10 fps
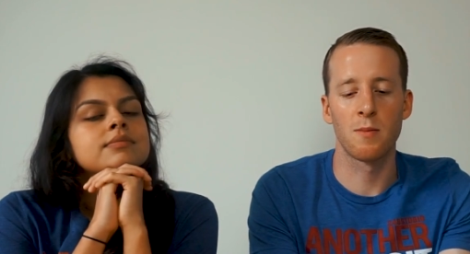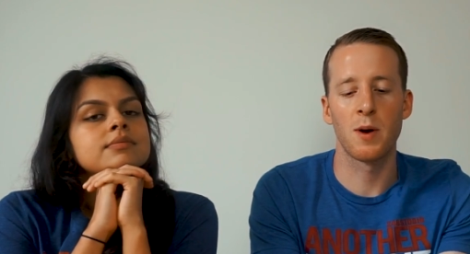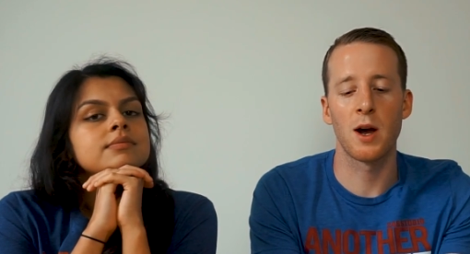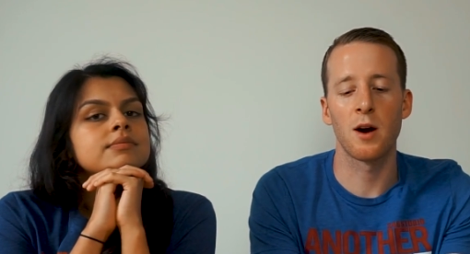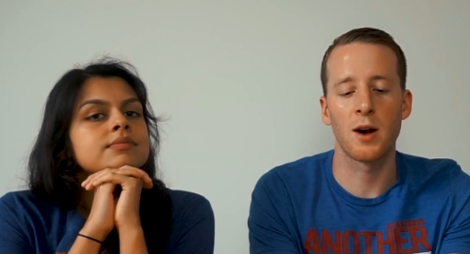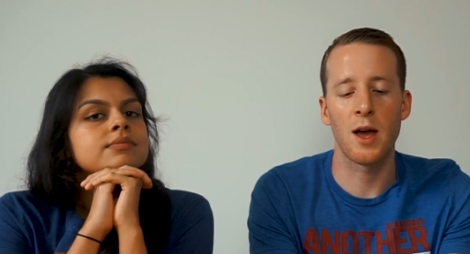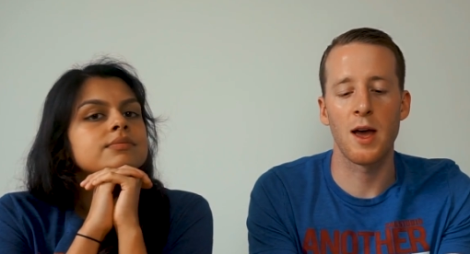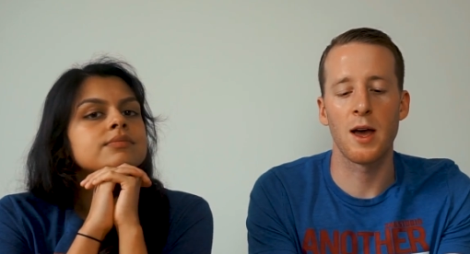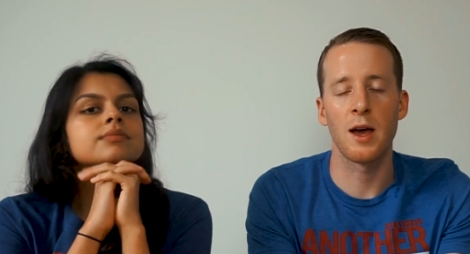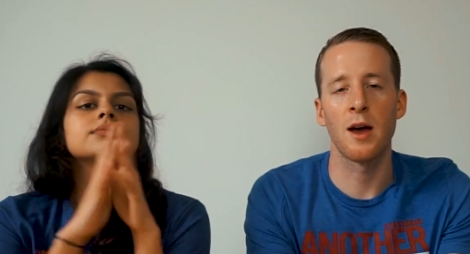Speaker 1: compared
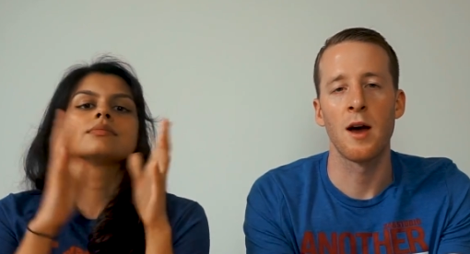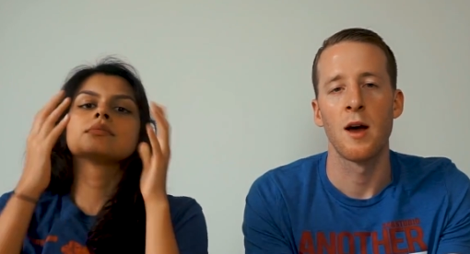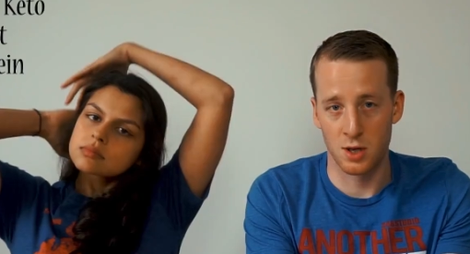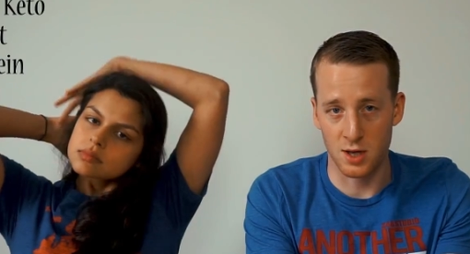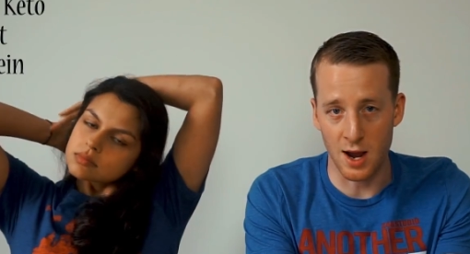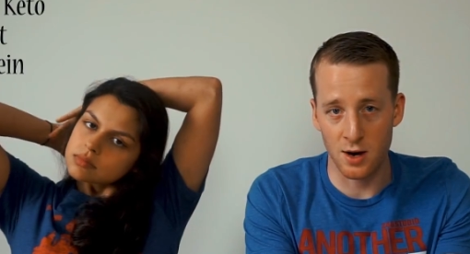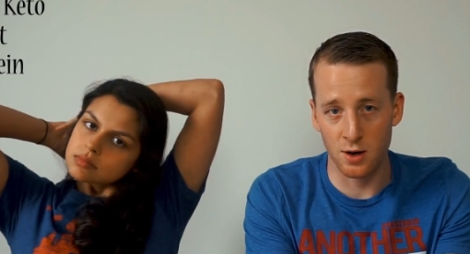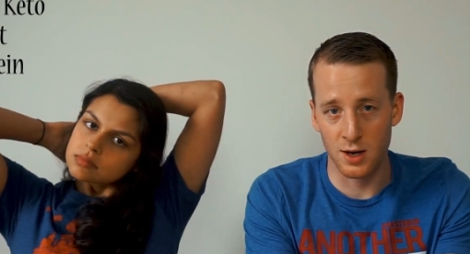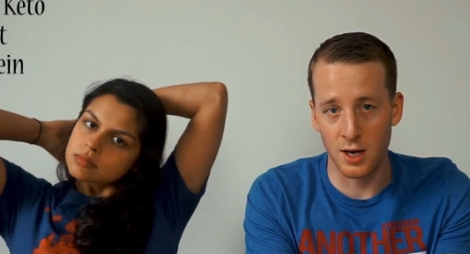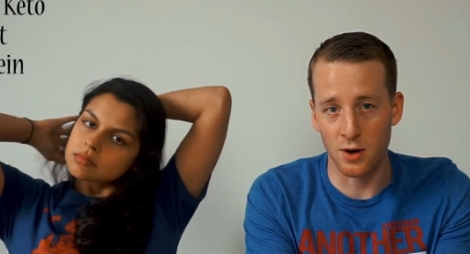a
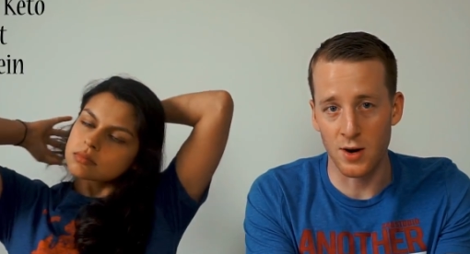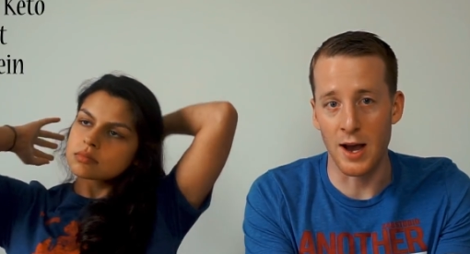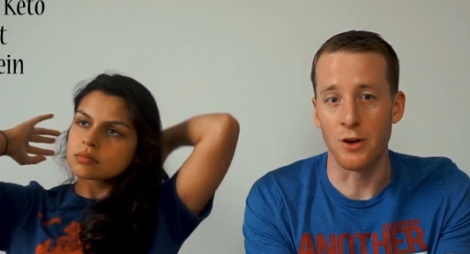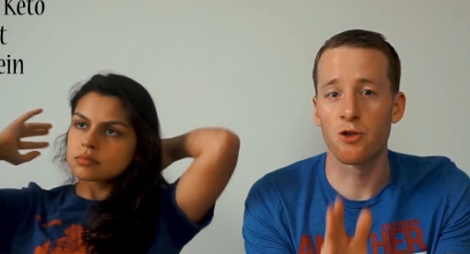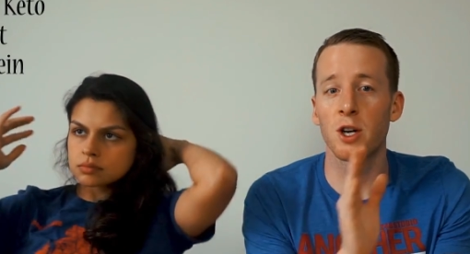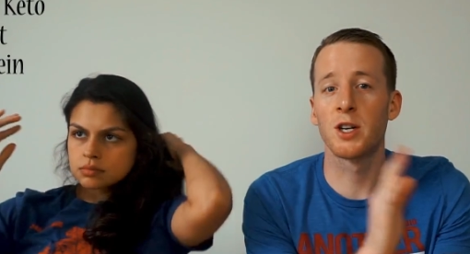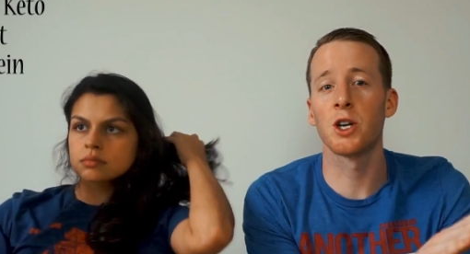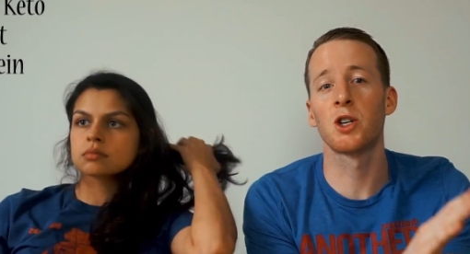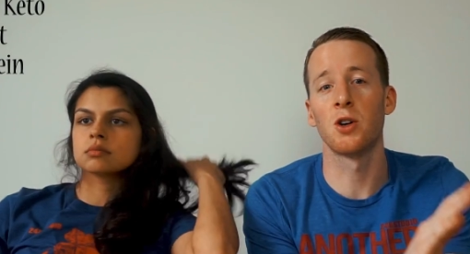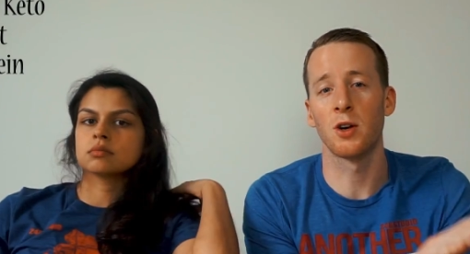standard keto diet,
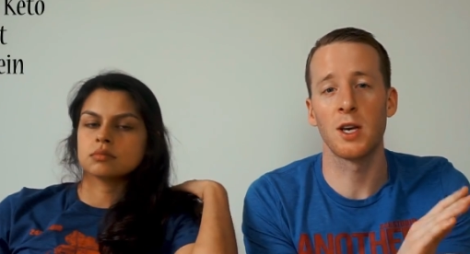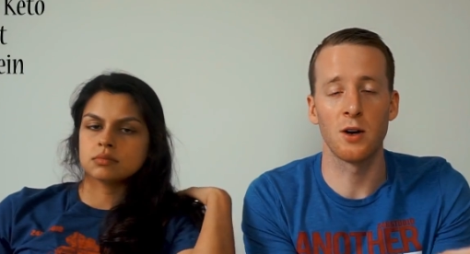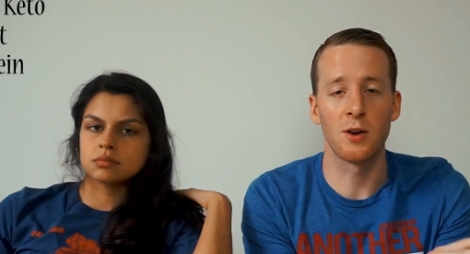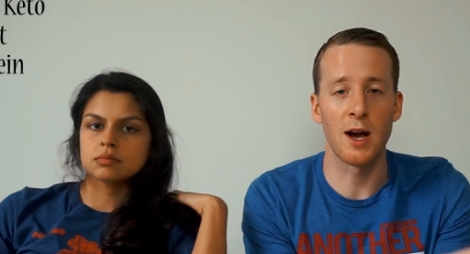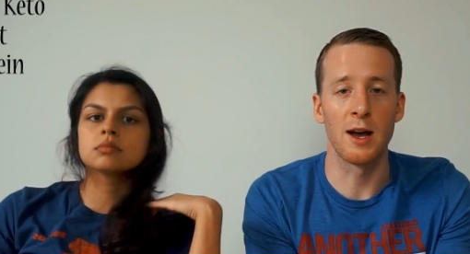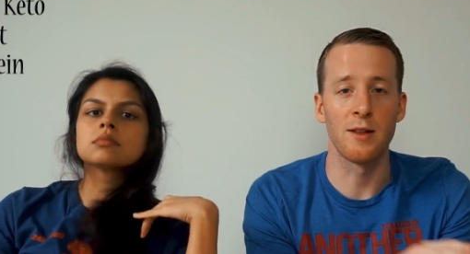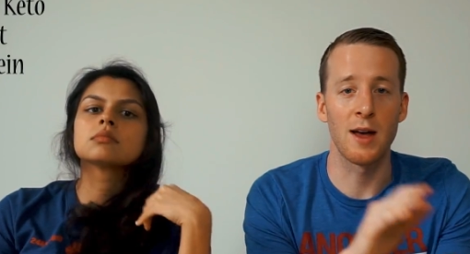traditional keto diet.